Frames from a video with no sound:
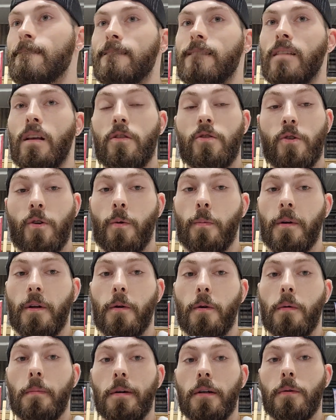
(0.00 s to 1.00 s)
showed me
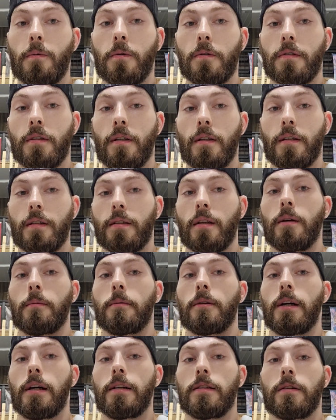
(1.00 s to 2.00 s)
doing my dual steering
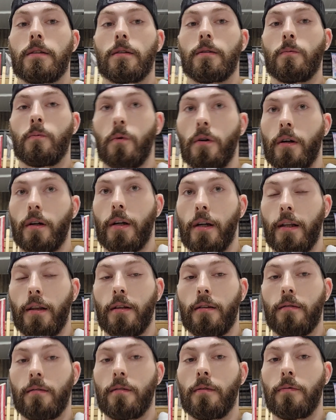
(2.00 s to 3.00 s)
stabilizer and working on
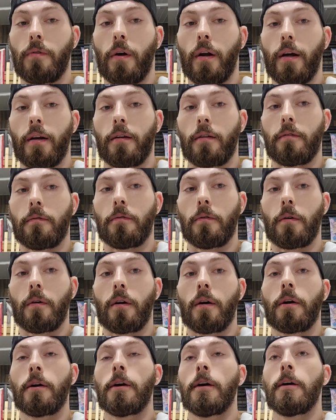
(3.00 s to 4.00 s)
the front end of the Ford.
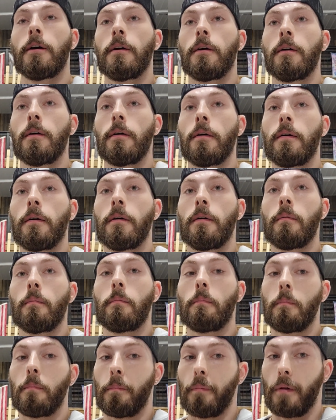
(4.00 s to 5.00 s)

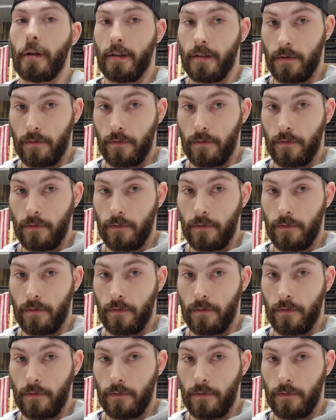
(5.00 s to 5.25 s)
Plans have